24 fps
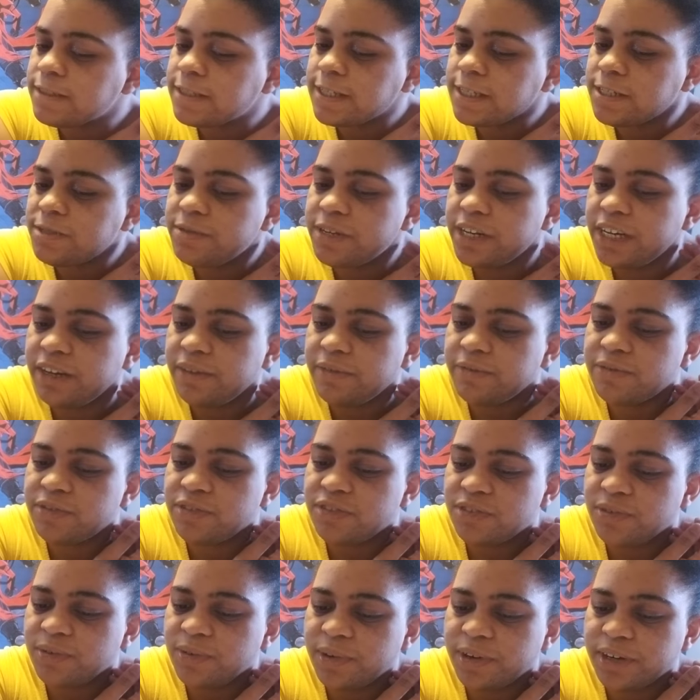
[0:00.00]
Queen of
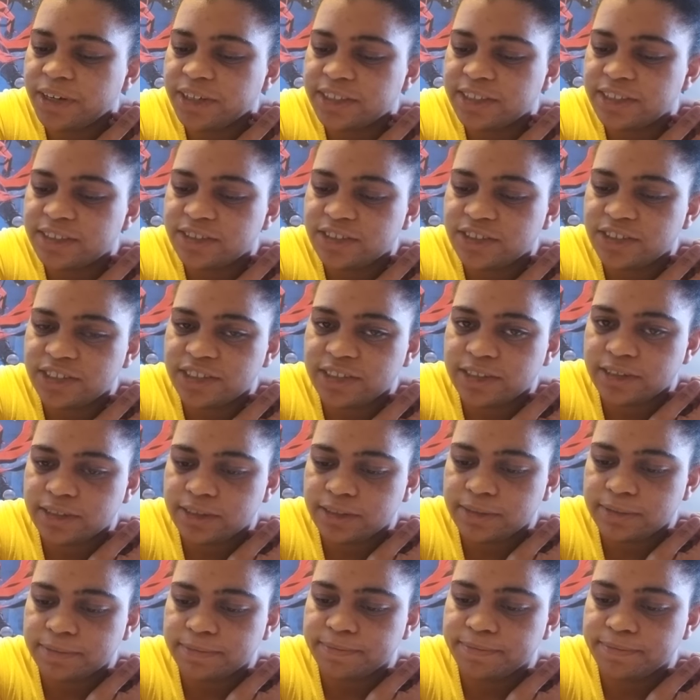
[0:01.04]
Swords is just,